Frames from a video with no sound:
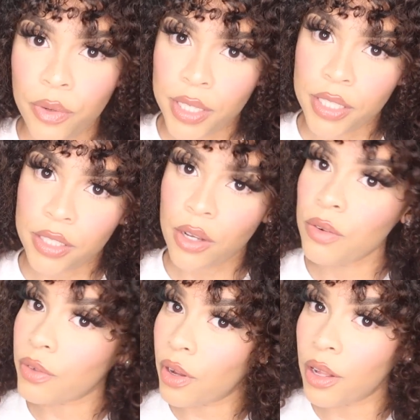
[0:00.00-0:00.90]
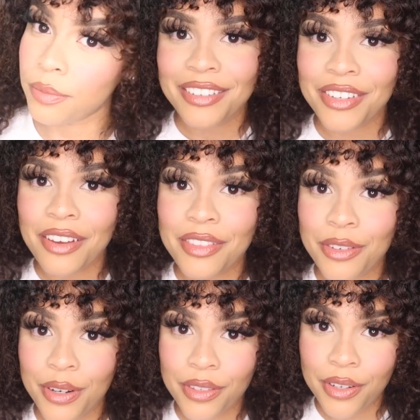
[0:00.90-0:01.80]
voice overall. If you have the
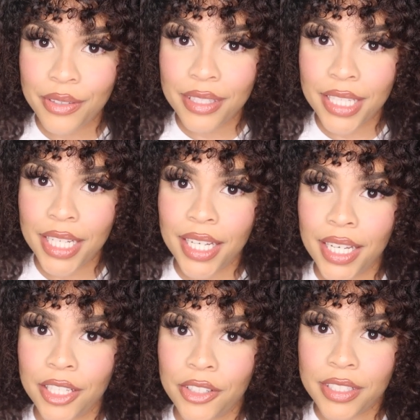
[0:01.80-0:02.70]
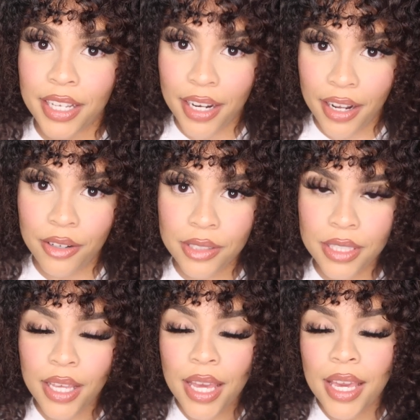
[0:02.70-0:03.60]
North Node sitting in your second
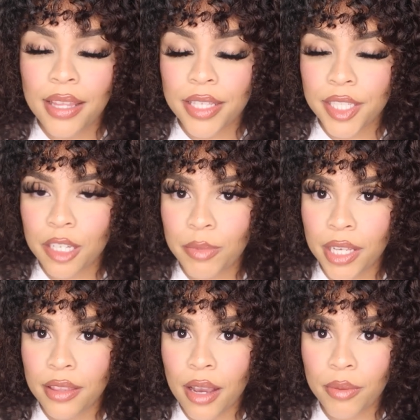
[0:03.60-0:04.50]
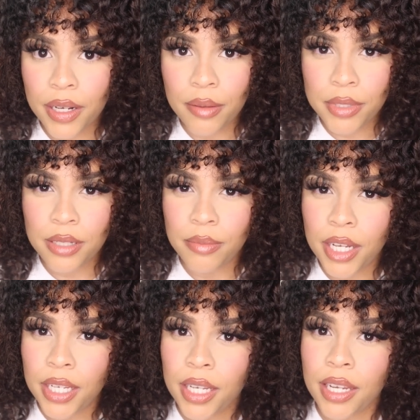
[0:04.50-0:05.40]
house, this could mean that when it comes to
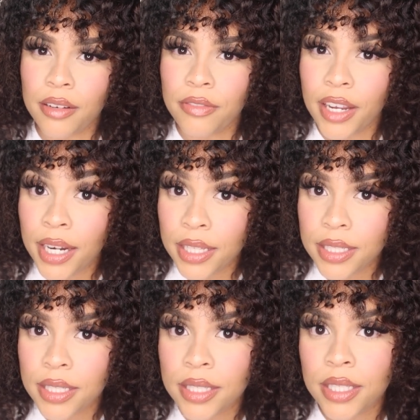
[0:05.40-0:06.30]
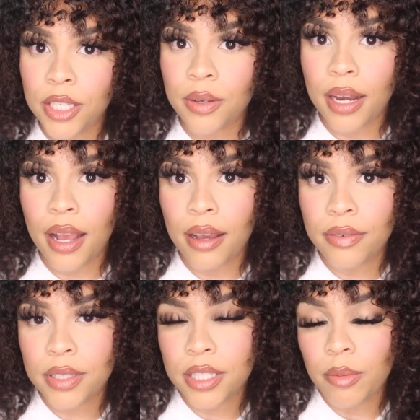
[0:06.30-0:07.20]
money and finances, you can
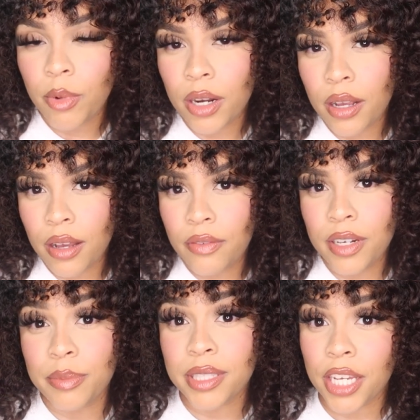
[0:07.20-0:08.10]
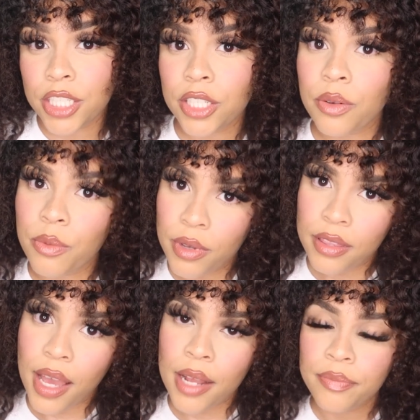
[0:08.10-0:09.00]
have somewhat of an obsession
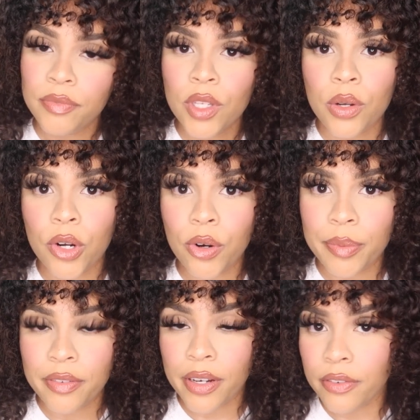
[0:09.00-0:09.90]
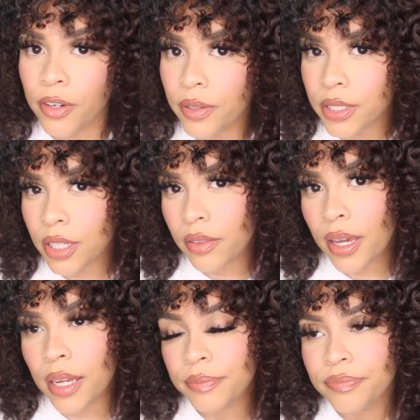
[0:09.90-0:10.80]
with that or be very focused on
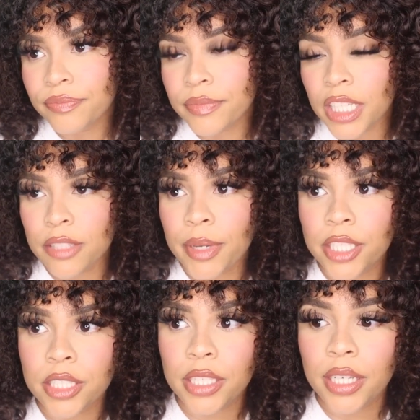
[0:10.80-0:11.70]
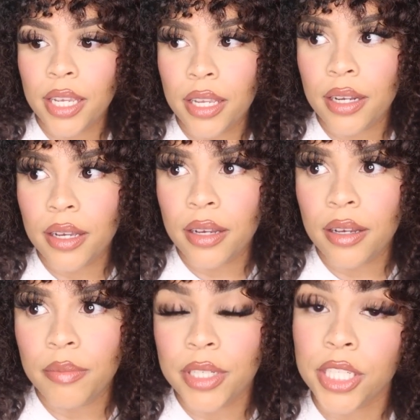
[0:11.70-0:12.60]
that, especially in
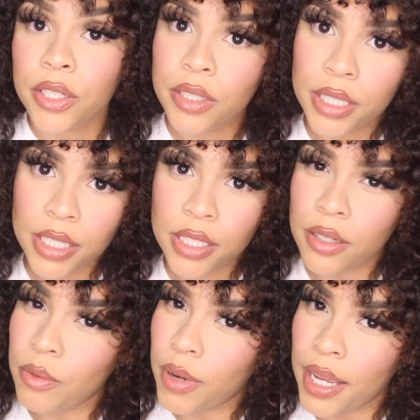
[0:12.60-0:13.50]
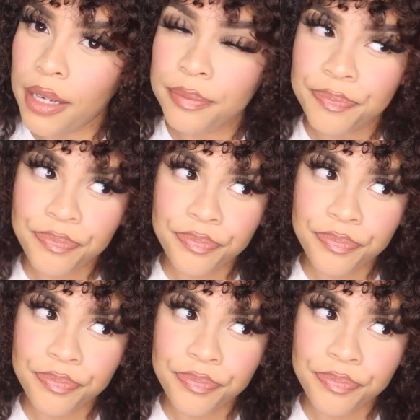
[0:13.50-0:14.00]
a materialistic way.